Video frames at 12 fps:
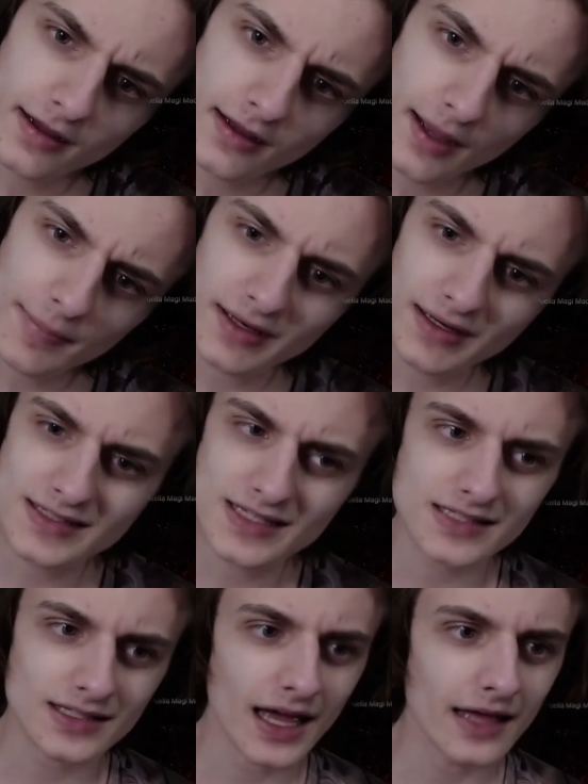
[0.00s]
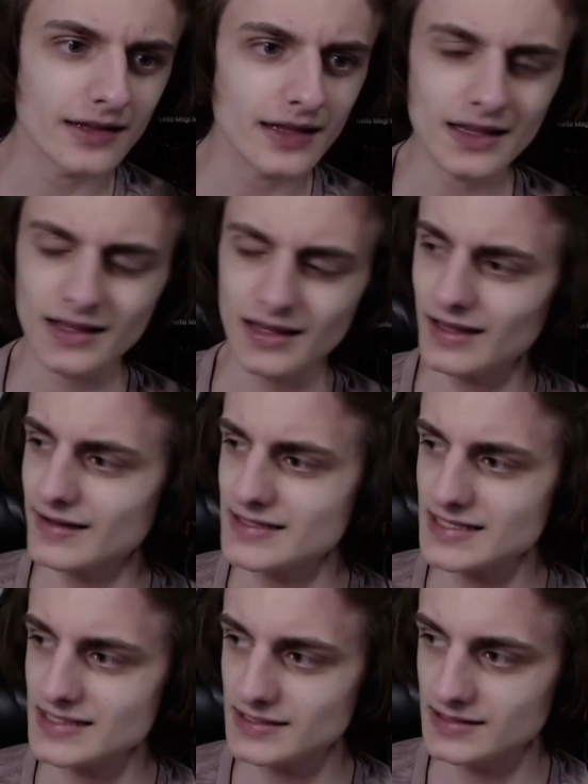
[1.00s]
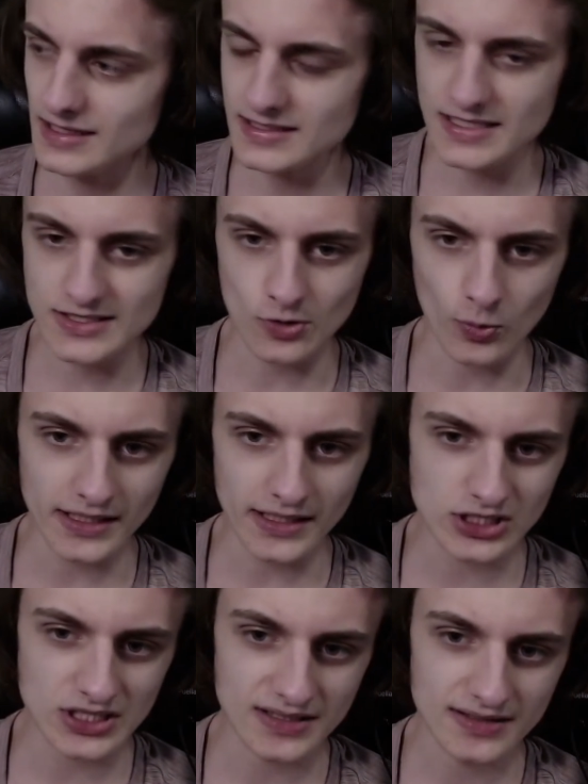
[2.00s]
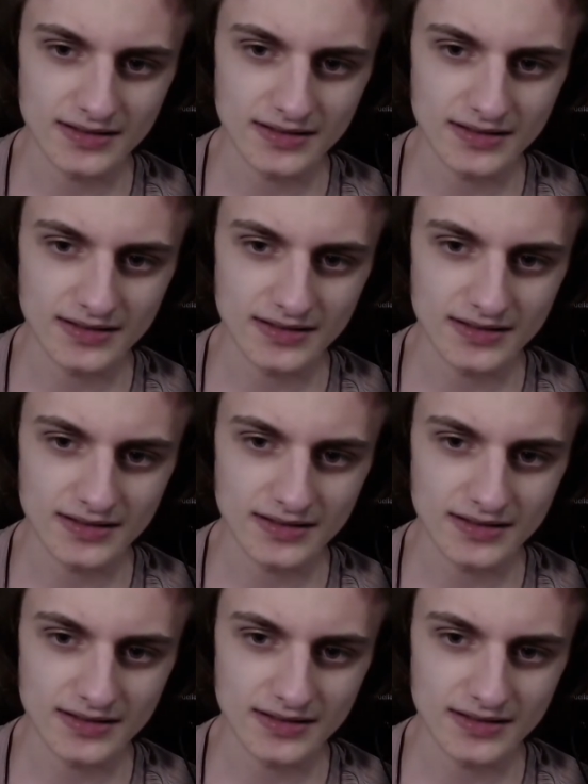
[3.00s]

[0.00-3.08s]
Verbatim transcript: I mean, is this I, is this a is this a witch?